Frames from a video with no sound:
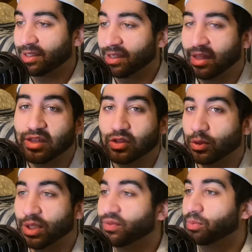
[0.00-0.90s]
in the
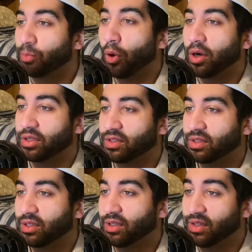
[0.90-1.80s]
history of sports
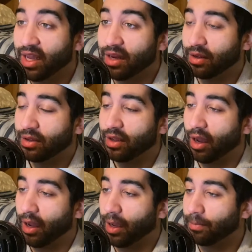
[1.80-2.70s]
did.
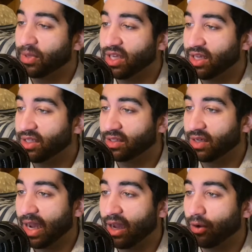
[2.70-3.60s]
He is
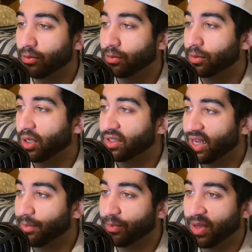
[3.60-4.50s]
now a
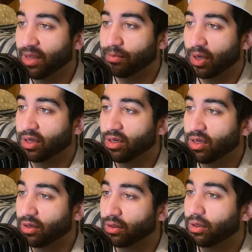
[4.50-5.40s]
Tampa Bay
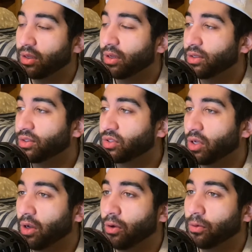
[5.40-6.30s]
Buccaneer.
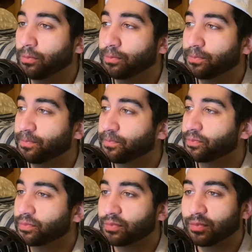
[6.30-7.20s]
So,
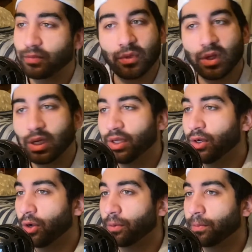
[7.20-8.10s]
you
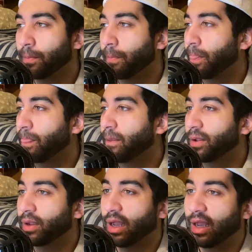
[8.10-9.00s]
know,
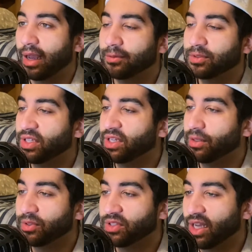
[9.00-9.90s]
I was thinking
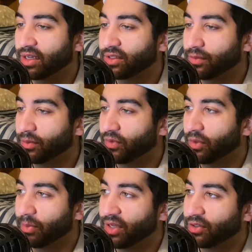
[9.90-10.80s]
what's next for the
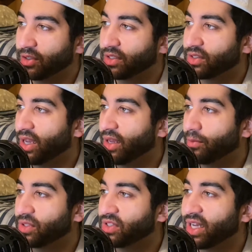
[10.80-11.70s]
Patriots. And
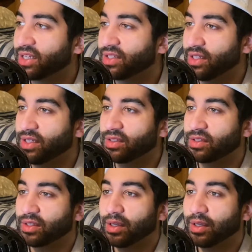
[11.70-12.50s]
what's next is,